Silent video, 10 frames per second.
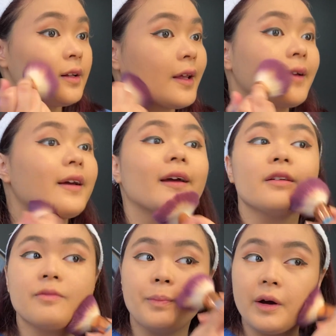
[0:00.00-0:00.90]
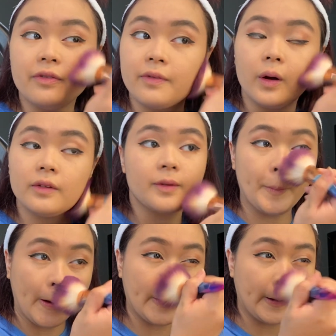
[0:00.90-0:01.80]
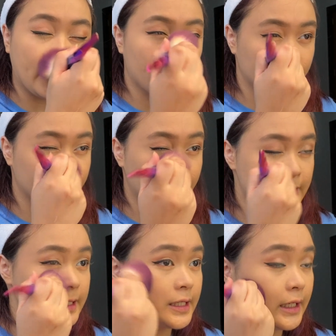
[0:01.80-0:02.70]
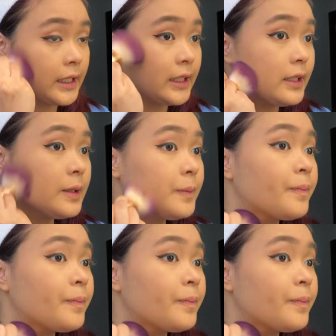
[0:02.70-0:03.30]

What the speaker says: like kind of buff all of the powder off of my skin,